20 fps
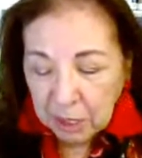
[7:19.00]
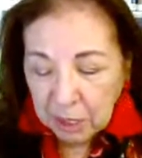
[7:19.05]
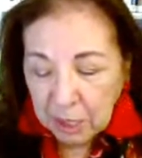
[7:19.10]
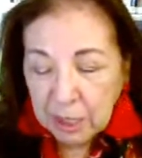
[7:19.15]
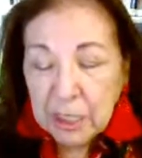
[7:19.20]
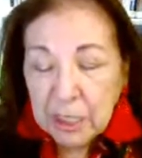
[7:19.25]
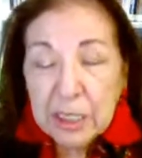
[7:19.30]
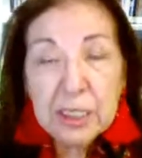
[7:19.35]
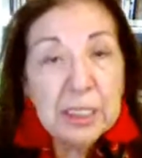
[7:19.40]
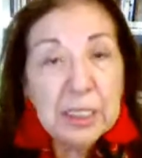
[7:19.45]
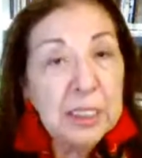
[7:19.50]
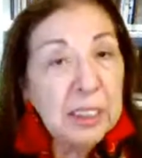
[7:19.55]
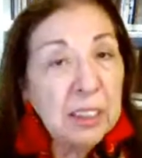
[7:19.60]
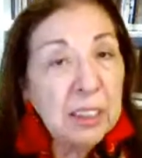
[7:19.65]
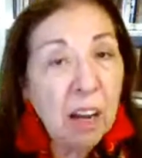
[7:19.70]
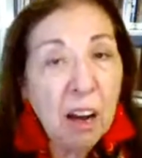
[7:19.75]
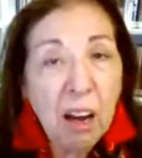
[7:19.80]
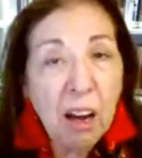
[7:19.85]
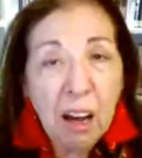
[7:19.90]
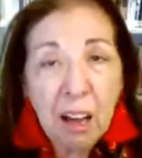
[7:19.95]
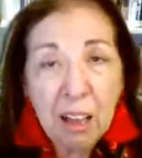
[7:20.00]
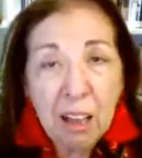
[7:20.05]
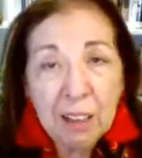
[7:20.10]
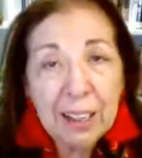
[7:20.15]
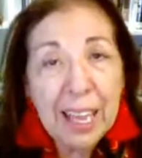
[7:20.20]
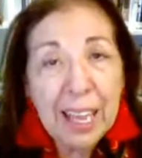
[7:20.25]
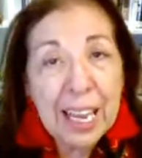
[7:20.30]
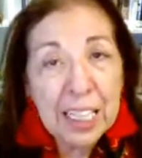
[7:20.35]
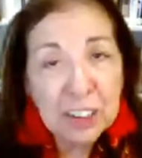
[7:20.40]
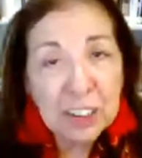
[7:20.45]
and it is
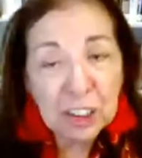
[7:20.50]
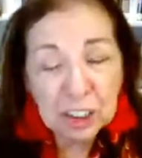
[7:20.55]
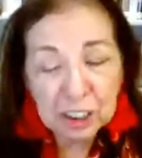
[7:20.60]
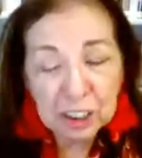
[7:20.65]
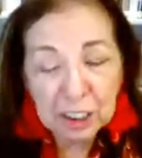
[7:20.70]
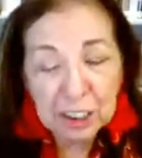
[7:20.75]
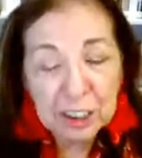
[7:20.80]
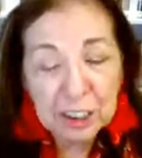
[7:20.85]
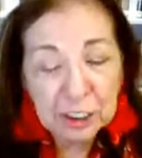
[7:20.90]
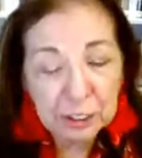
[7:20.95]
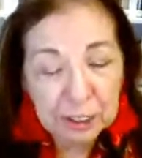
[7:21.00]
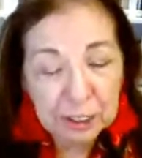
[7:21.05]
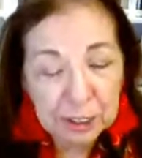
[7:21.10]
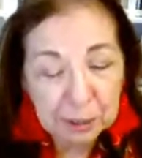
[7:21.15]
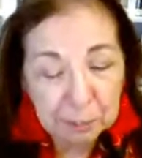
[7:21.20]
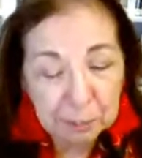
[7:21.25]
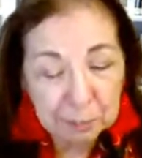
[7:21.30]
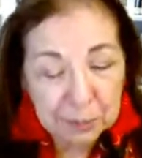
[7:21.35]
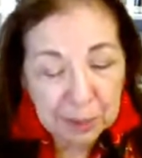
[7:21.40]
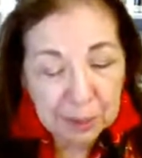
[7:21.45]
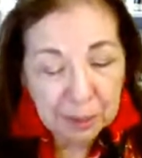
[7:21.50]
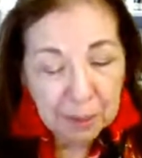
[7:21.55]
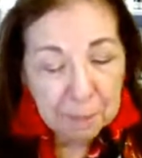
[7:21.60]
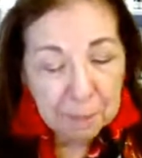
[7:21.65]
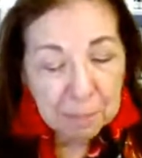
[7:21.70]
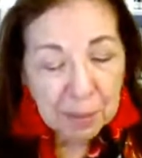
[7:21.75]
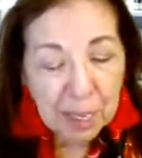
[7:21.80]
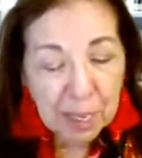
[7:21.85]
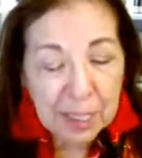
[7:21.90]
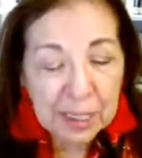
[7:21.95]
all as she dreamed
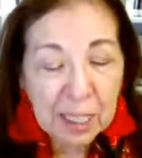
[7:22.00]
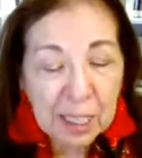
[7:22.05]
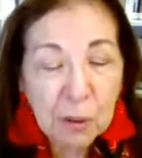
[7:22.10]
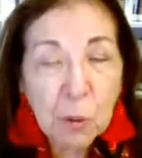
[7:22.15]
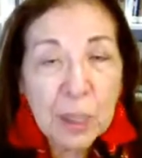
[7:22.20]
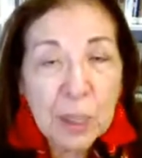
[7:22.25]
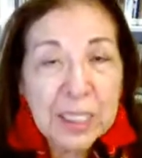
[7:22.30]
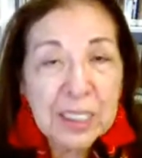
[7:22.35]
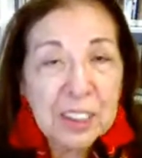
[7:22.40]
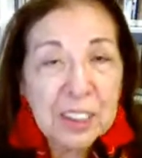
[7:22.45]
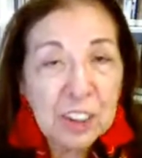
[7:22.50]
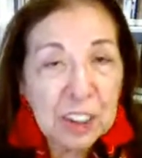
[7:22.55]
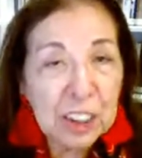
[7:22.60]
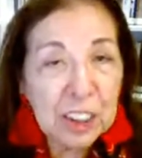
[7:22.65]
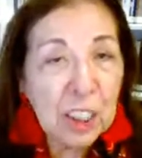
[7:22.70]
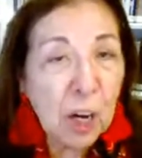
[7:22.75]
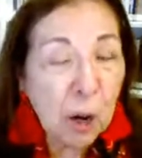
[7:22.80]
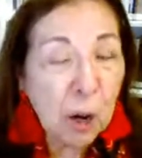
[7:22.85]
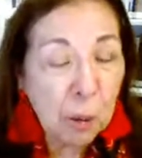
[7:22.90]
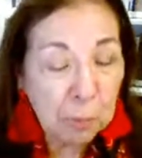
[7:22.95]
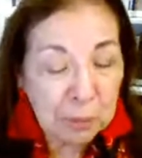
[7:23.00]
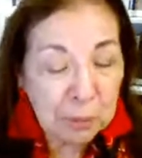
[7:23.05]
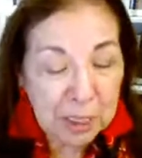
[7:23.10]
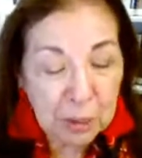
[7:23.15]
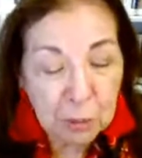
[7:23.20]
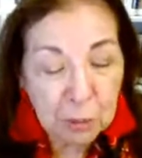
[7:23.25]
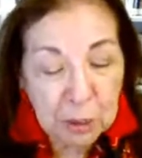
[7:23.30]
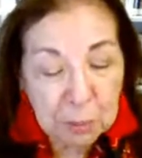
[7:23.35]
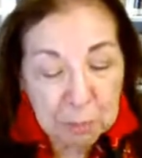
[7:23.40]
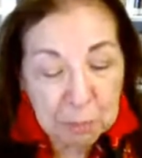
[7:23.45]
and what she hoped
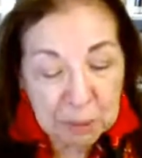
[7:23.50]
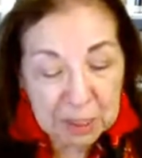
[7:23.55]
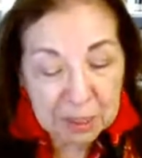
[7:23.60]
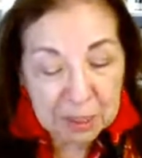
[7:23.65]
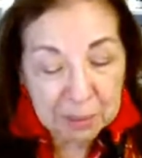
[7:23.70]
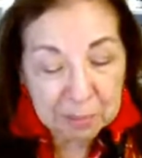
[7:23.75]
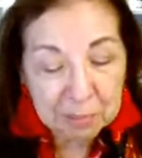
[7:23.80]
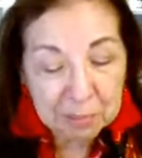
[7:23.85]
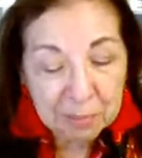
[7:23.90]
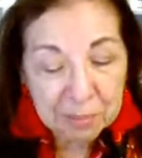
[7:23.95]
it would be.